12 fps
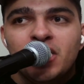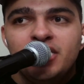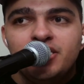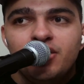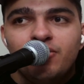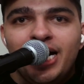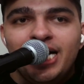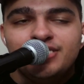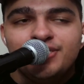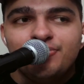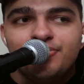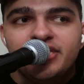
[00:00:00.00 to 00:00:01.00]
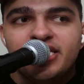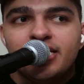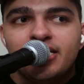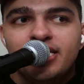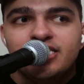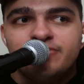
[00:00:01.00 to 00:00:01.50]
You know, I do
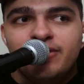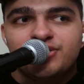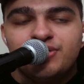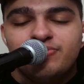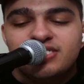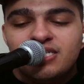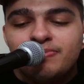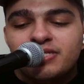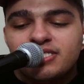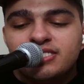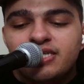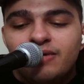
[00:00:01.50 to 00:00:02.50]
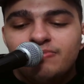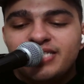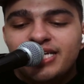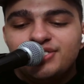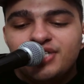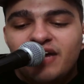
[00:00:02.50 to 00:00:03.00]
think, uh, especially with some of the subs
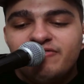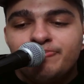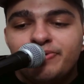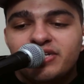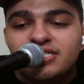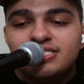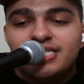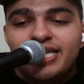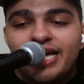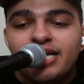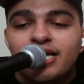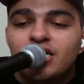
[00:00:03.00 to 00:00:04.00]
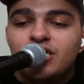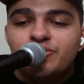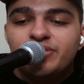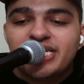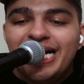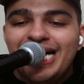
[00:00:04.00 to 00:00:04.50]
that Xavi put in today, you
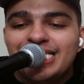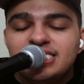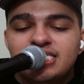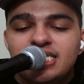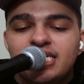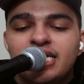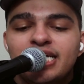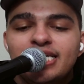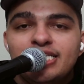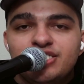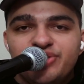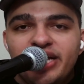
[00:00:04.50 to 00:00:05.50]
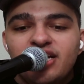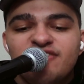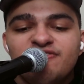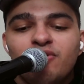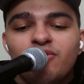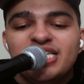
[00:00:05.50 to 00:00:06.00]
can kind of see he's trying to
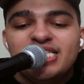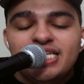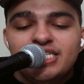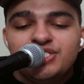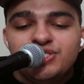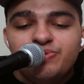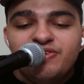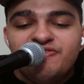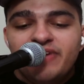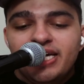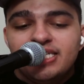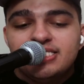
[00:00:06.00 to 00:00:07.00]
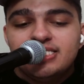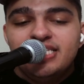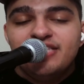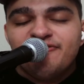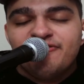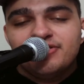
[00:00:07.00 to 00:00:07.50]
avoid the issue we faced
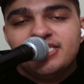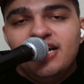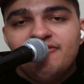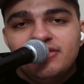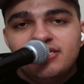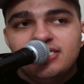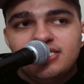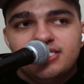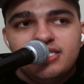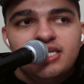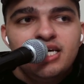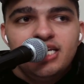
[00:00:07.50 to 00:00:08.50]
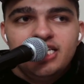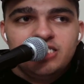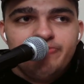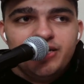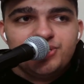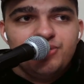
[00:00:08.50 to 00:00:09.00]
in the first half of the season,
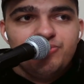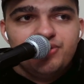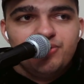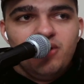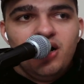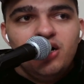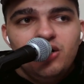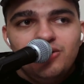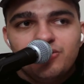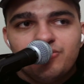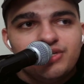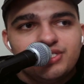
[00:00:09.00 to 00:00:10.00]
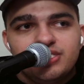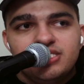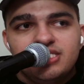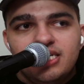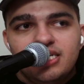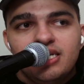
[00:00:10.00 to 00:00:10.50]
especially with Araujo,
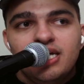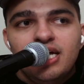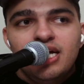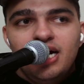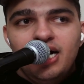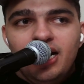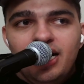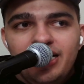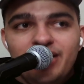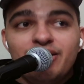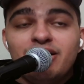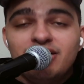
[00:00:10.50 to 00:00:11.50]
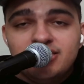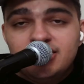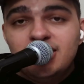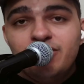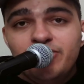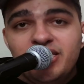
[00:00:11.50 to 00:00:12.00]
Christensen, uh, Eric
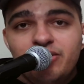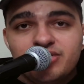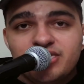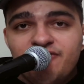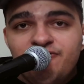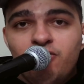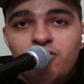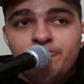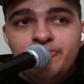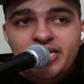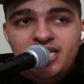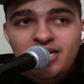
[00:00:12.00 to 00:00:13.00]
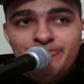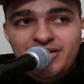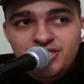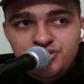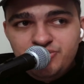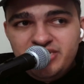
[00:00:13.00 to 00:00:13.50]
Garcia when he was on form, picking up
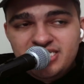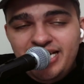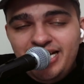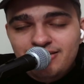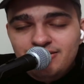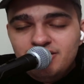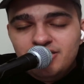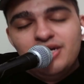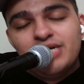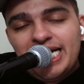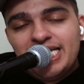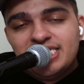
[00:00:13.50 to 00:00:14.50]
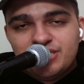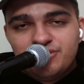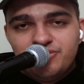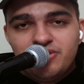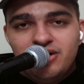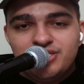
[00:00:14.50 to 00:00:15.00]
injuries that you know kind of
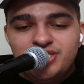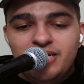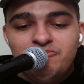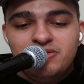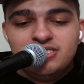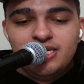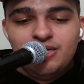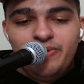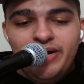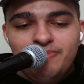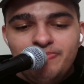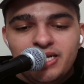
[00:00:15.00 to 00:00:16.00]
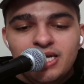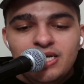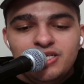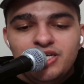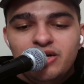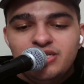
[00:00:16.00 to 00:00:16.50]
screwed our Champions League away. But
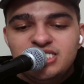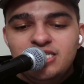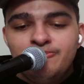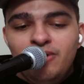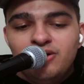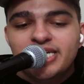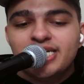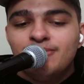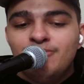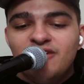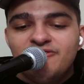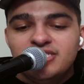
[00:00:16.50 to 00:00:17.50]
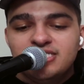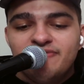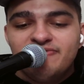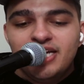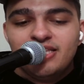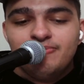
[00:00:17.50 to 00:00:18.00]
you know, you see Balde come off in the
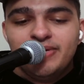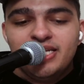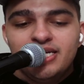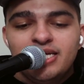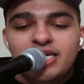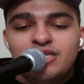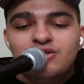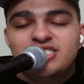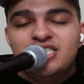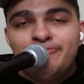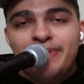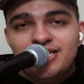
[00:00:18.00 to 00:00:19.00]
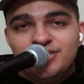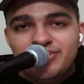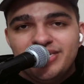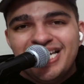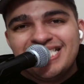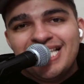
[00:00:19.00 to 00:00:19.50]
78th minute. You see
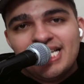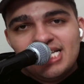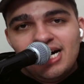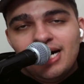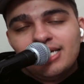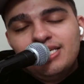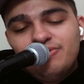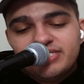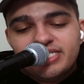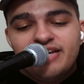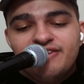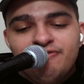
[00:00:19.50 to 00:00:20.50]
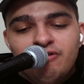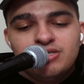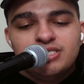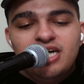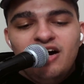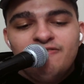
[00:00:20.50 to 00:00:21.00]
Pedri get that knock. He was kind of
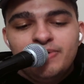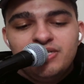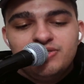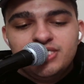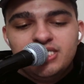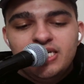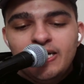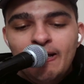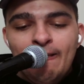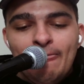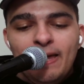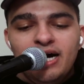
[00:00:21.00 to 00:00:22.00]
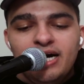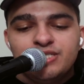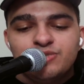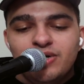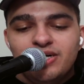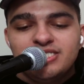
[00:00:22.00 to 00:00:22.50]
forced off, but you see uh,
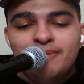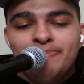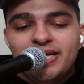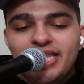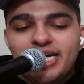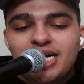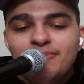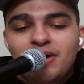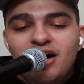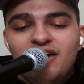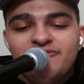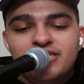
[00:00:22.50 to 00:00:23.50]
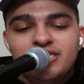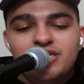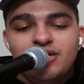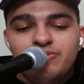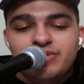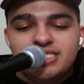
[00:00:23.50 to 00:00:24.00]
as well. Dembele come off, and you
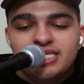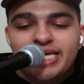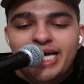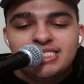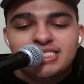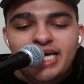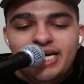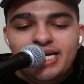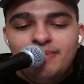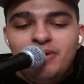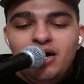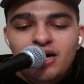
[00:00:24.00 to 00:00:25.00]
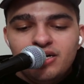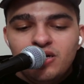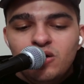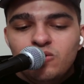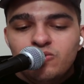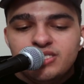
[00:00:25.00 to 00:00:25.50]
know we see Kessie come on,
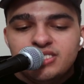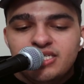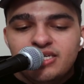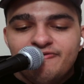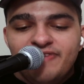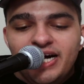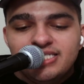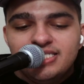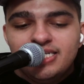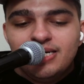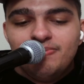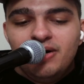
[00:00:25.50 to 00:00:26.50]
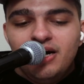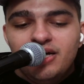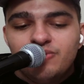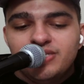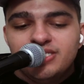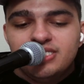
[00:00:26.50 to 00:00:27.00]
we see Fati come
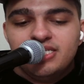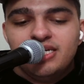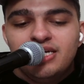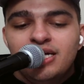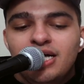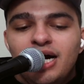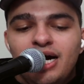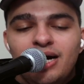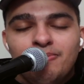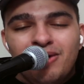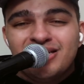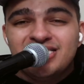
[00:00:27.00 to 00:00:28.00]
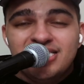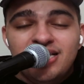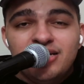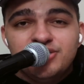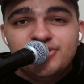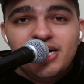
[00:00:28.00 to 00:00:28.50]
on, we see uh, Marcos
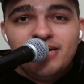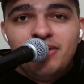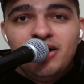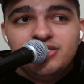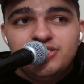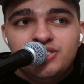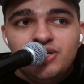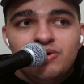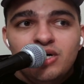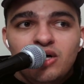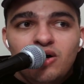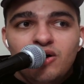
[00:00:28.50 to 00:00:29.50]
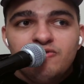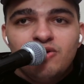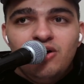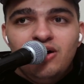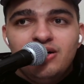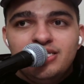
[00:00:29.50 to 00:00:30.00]
Alonso come on. So
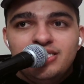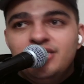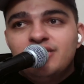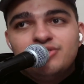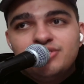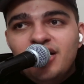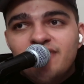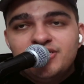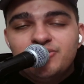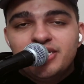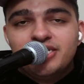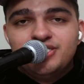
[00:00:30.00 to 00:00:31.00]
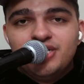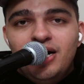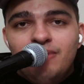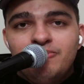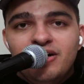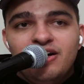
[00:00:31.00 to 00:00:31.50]
overall, you know Xavi's doing a good
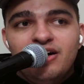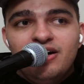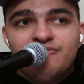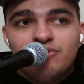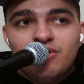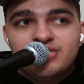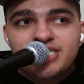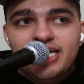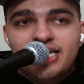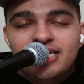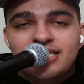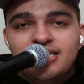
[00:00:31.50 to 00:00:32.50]
job uh, of rotating.